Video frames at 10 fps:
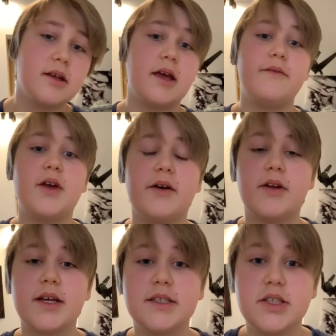If you have
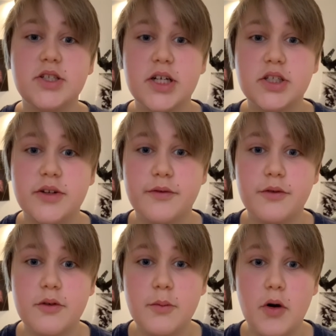like a suggestion
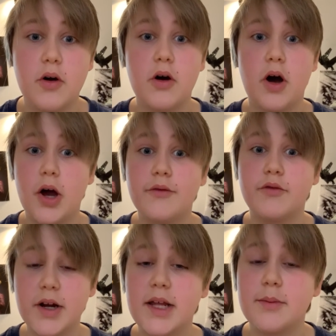for a mock, I
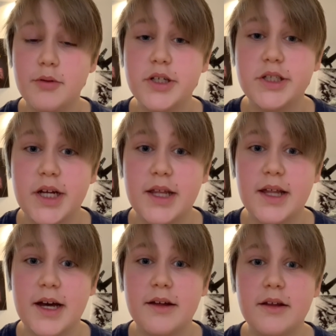really appreciate
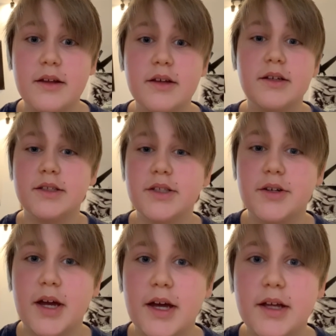that. So
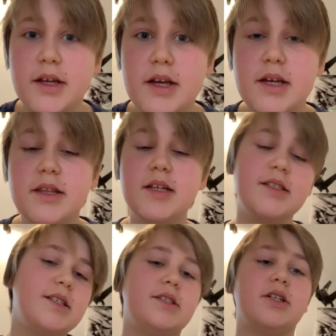yeah,
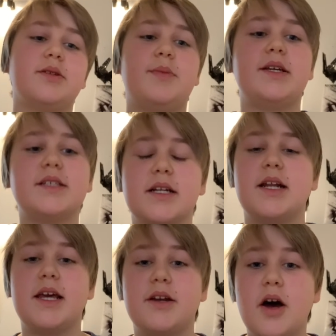this is just
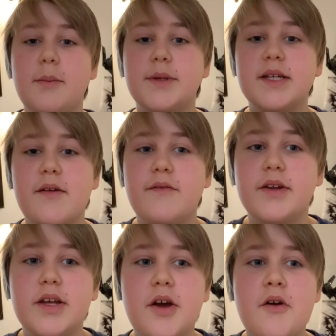basically an update
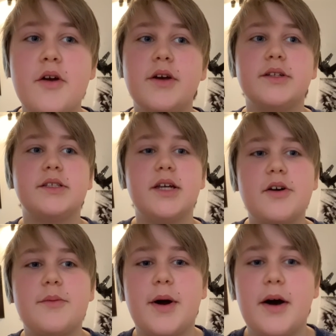video to tell
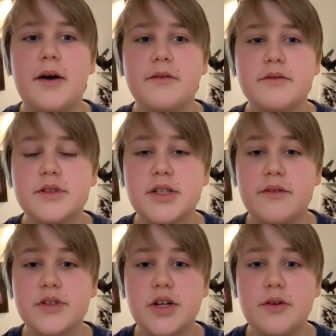you about how
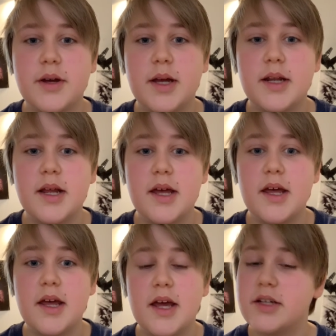stuff's going,
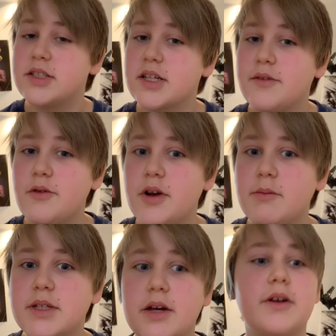and just to give you an
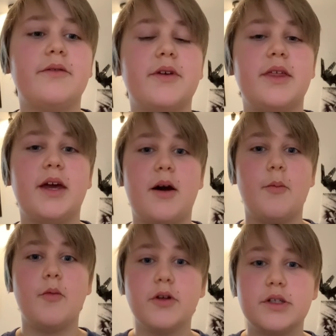update on everything
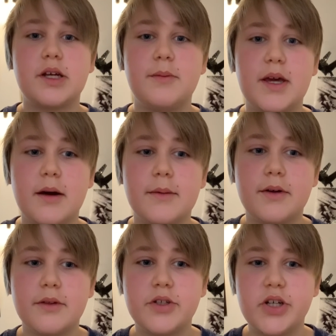and what's going to be coming
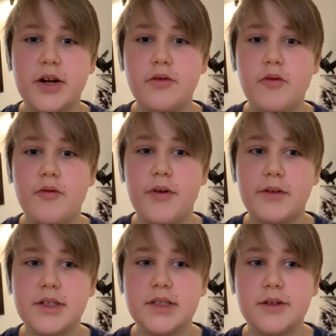on the channel
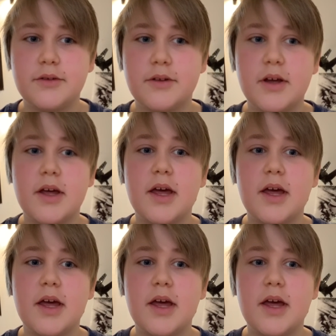very soon.